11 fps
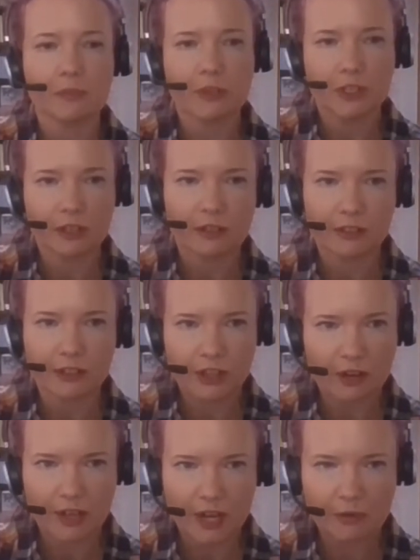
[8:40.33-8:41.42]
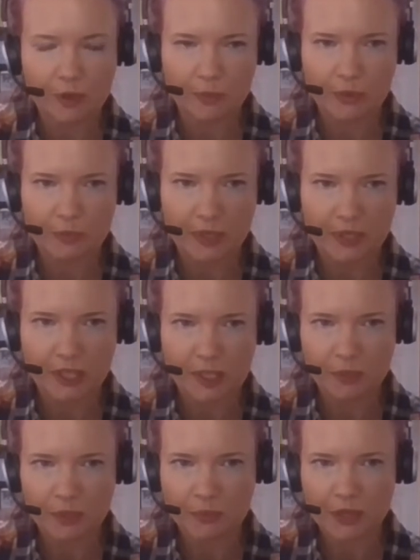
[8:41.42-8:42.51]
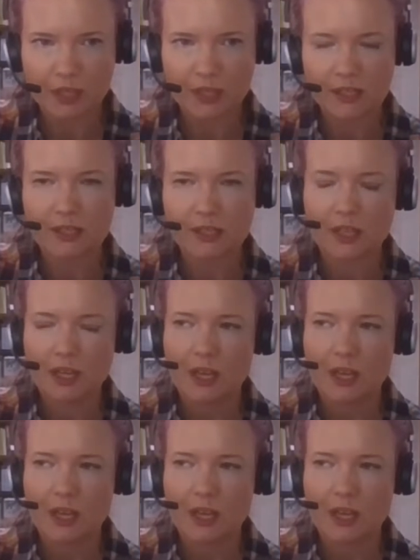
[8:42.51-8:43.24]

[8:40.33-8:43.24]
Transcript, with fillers: and we juggle the childcare responsibilities between us.